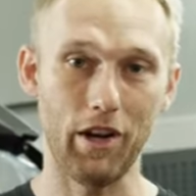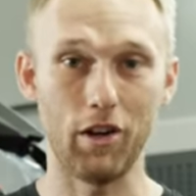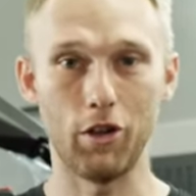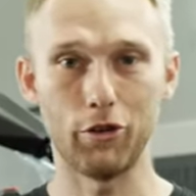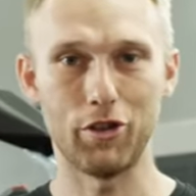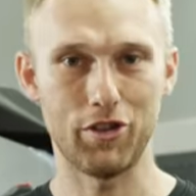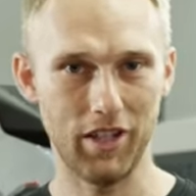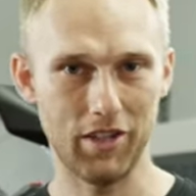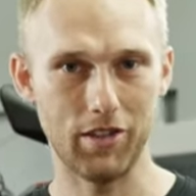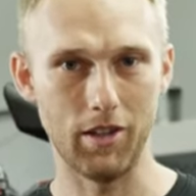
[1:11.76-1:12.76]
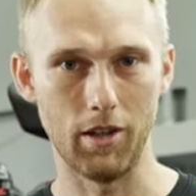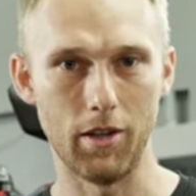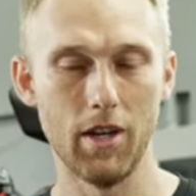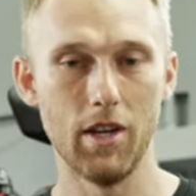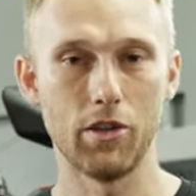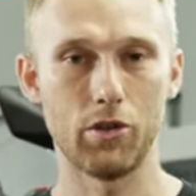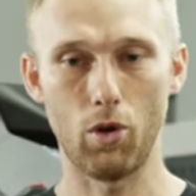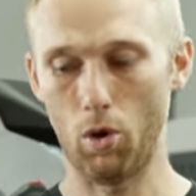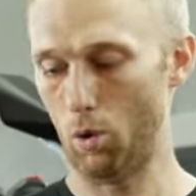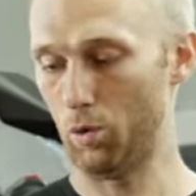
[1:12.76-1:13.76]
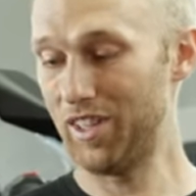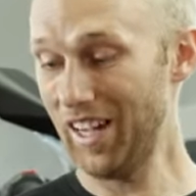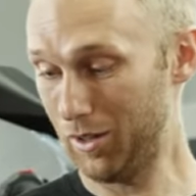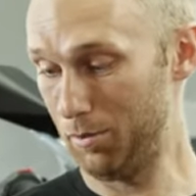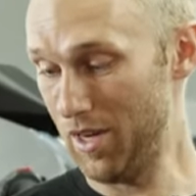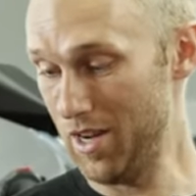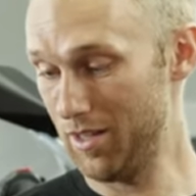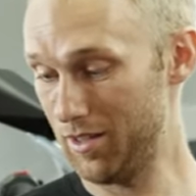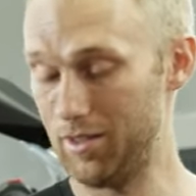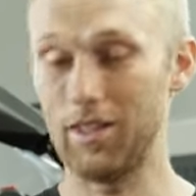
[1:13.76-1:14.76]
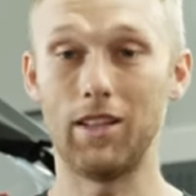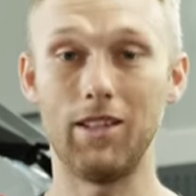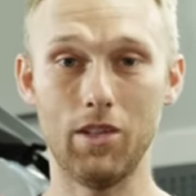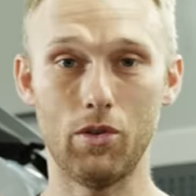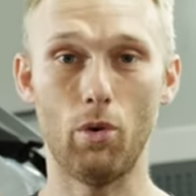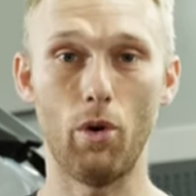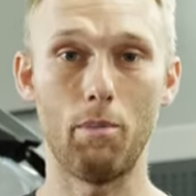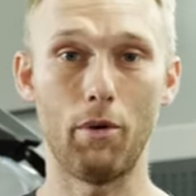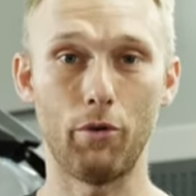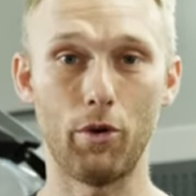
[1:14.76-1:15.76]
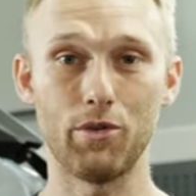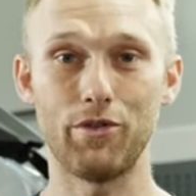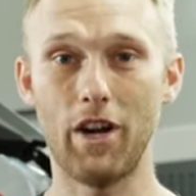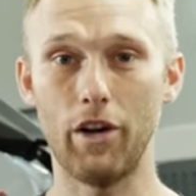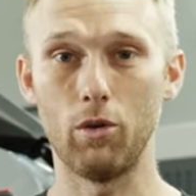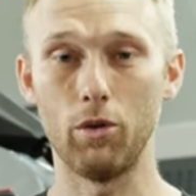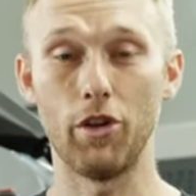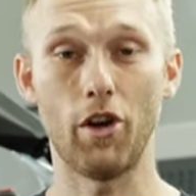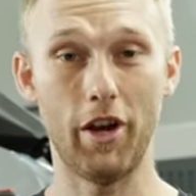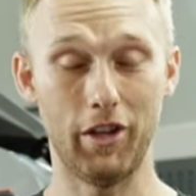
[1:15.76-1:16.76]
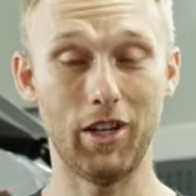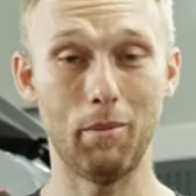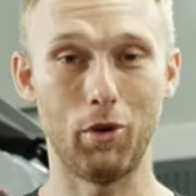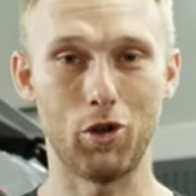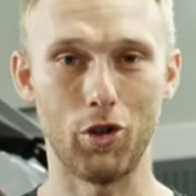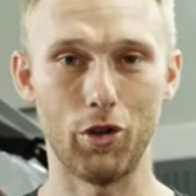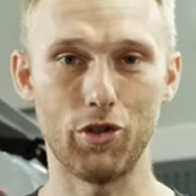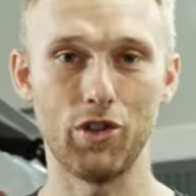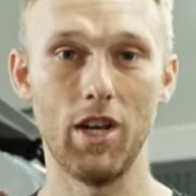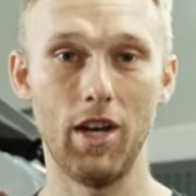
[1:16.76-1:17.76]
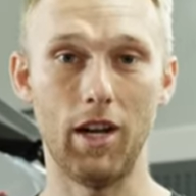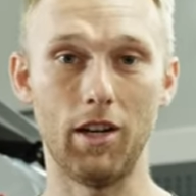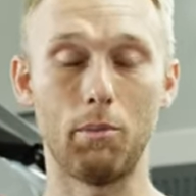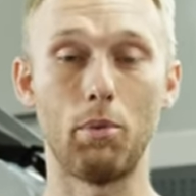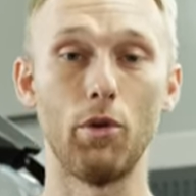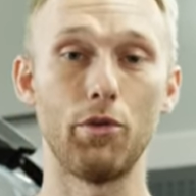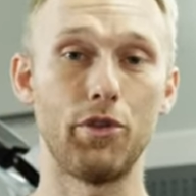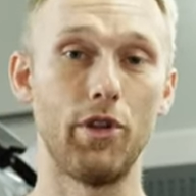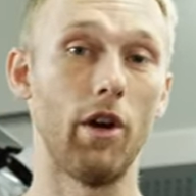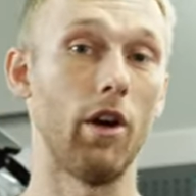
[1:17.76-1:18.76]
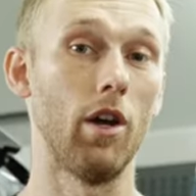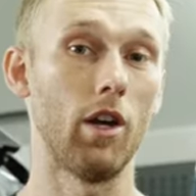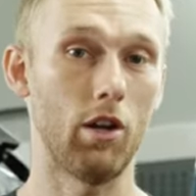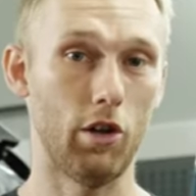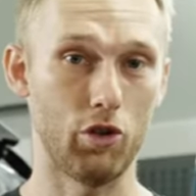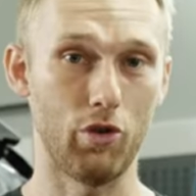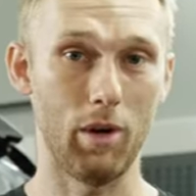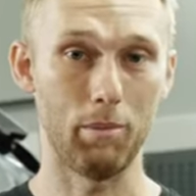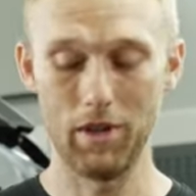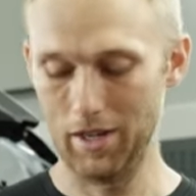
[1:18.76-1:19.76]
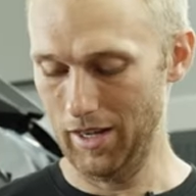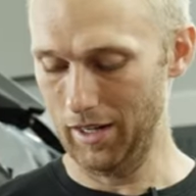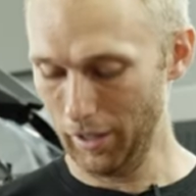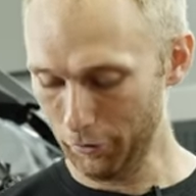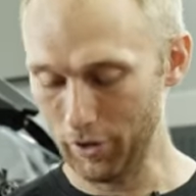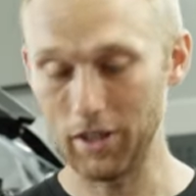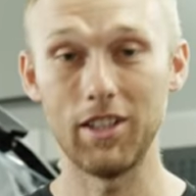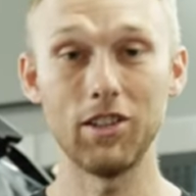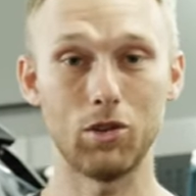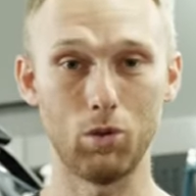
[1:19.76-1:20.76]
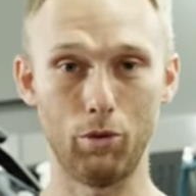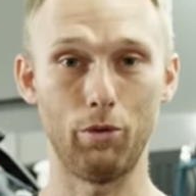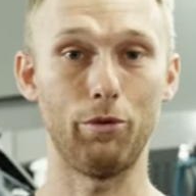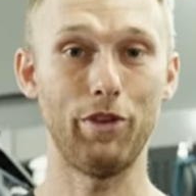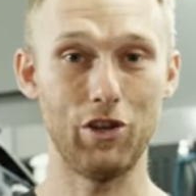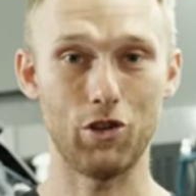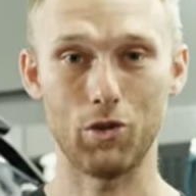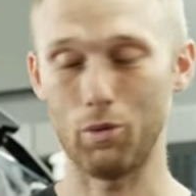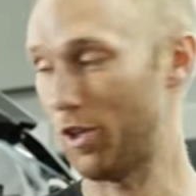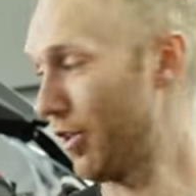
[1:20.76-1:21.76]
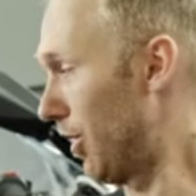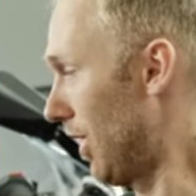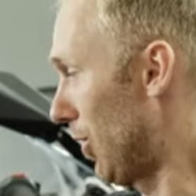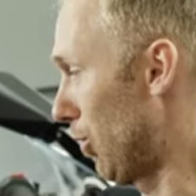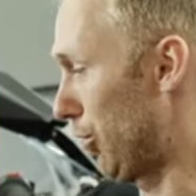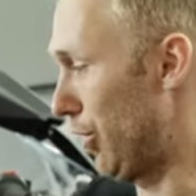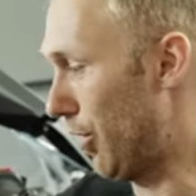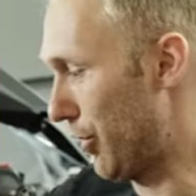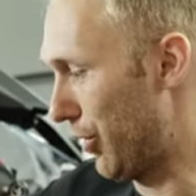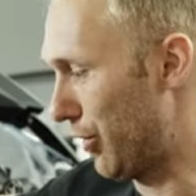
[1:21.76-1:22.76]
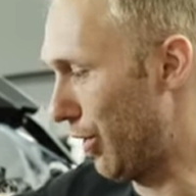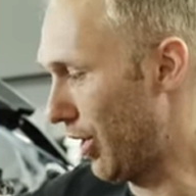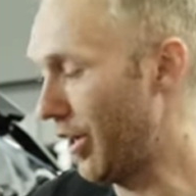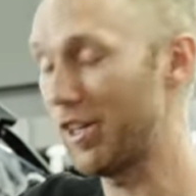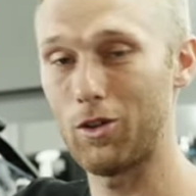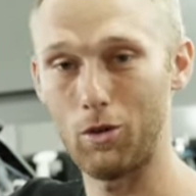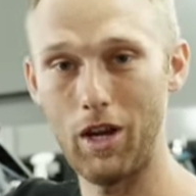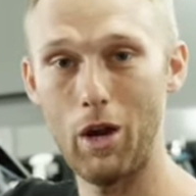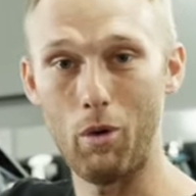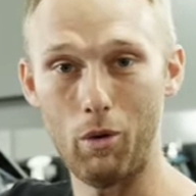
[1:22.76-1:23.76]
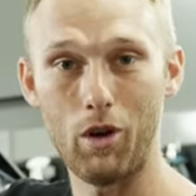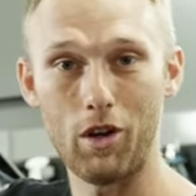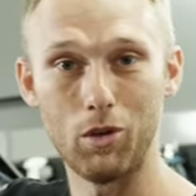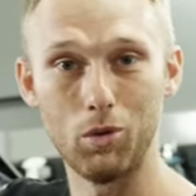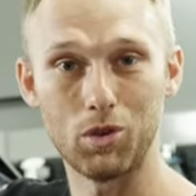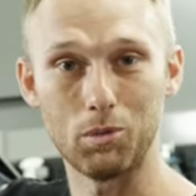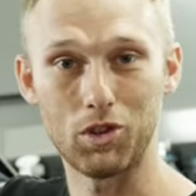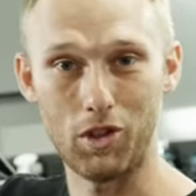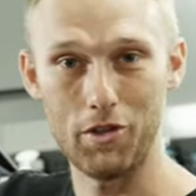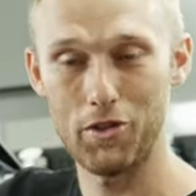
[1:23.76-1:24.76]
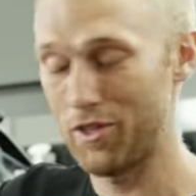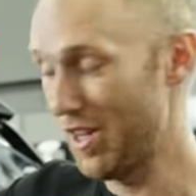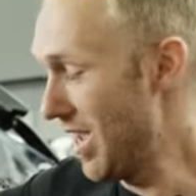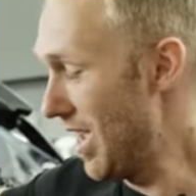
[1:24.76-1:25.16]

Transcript: and 160. So that means that this oil performs very good in high temperatures and improves the clutch grip. And definitely these two features we're gonna need on the RC390 today when we're gonna do some stunts